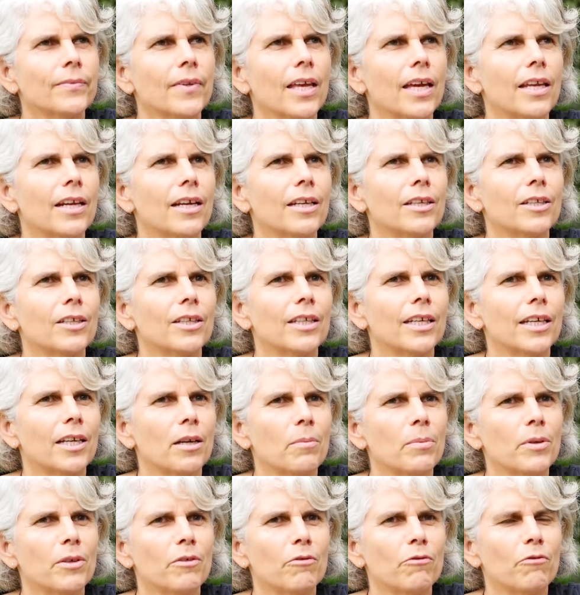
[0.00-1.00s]
and I'd get
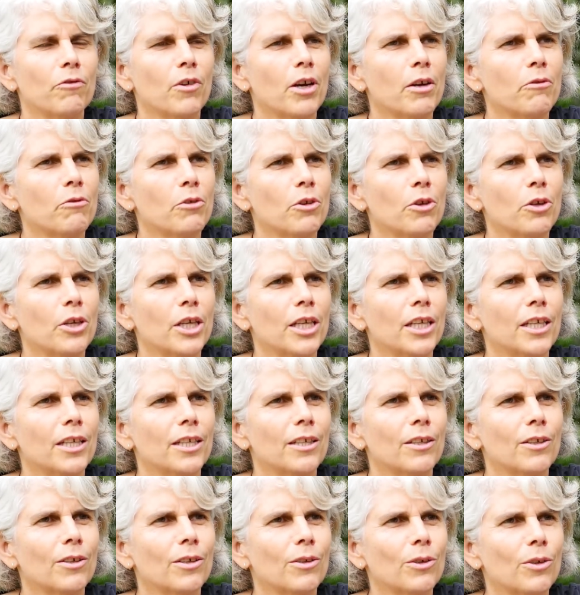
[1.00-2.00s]
up at 5:30
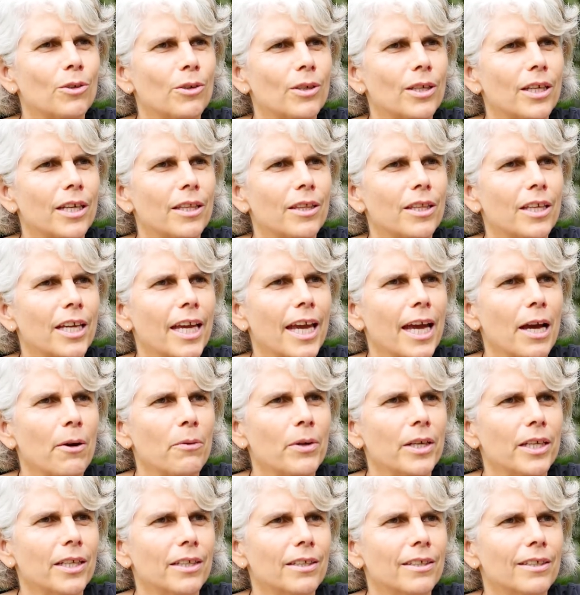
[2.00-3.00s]
and get the
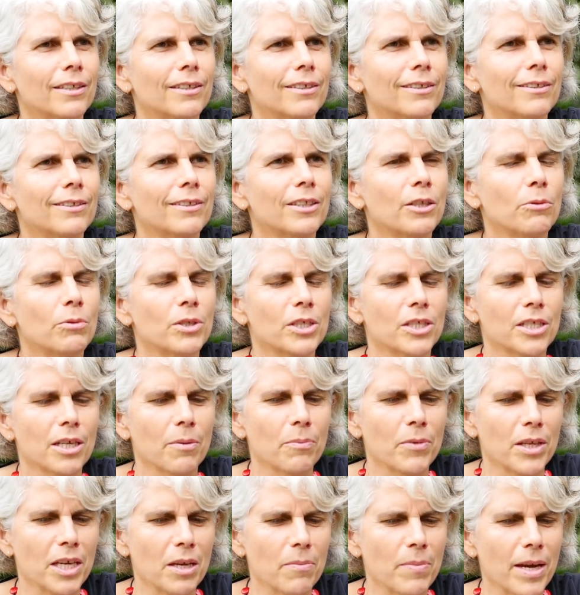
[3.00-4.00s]
cow in, and there was
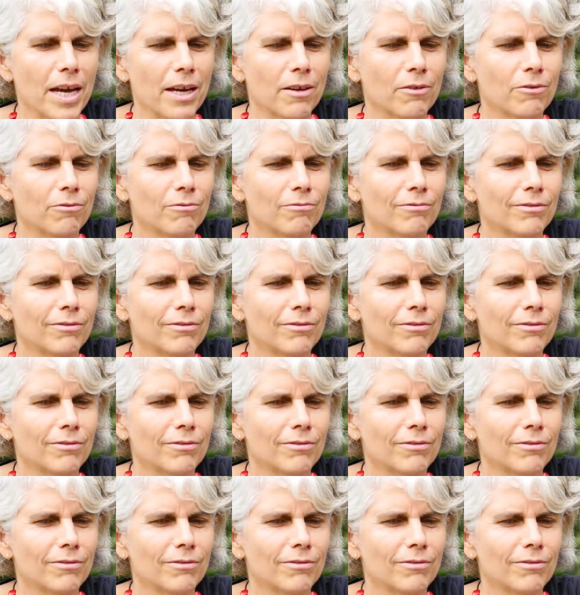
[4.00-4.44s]
something about